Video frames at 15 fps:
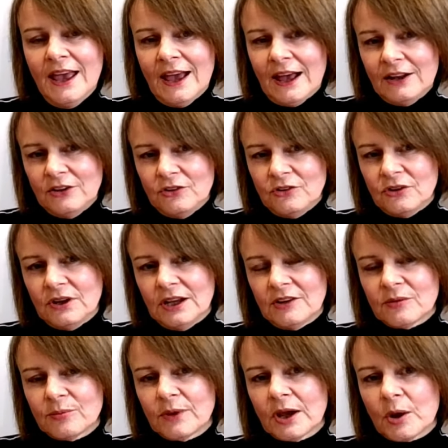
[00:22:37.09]
and you do need
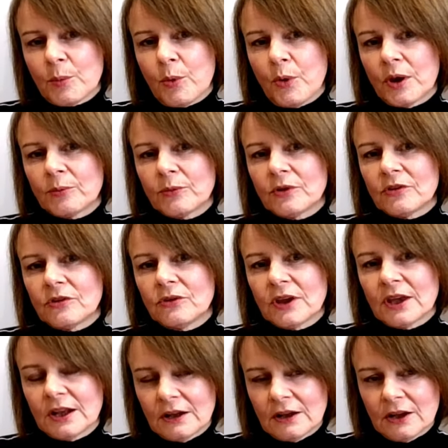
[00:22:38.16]
to make appointments, you
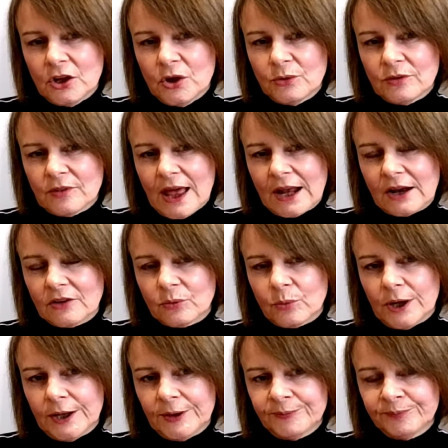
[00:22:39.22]
can use that as
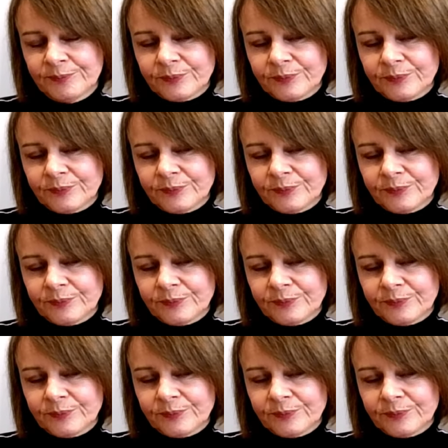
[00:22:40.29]
well.